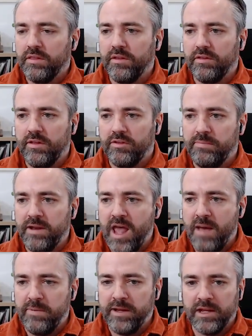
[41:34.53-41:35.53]
that's been
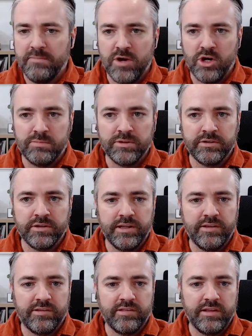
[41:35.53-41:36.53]
happening in Melbourne
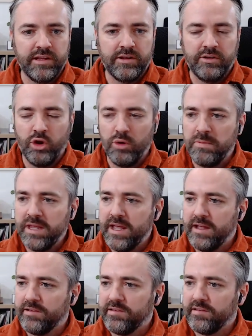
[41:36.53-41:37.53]
is the No
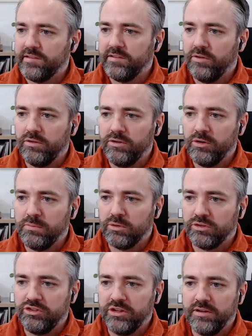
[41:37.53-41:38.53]
BS or No
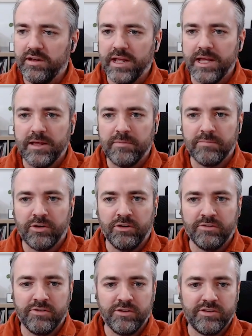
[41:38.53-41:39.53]
Bullshit
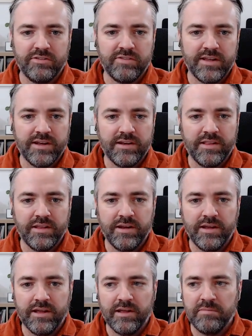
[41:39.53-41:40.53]
conference event.
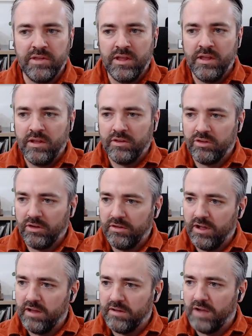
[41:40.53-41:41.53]
So
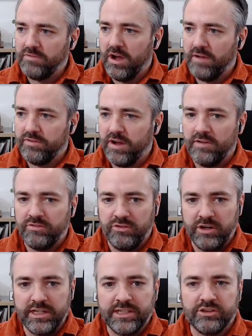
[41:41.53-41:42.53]
I've
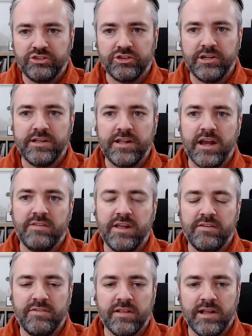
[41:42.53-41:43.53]
really enjoyed that
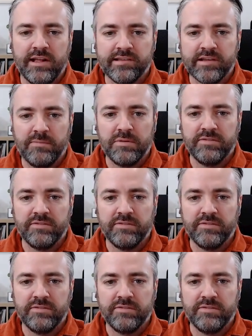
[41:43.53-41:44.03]
event for the last couple of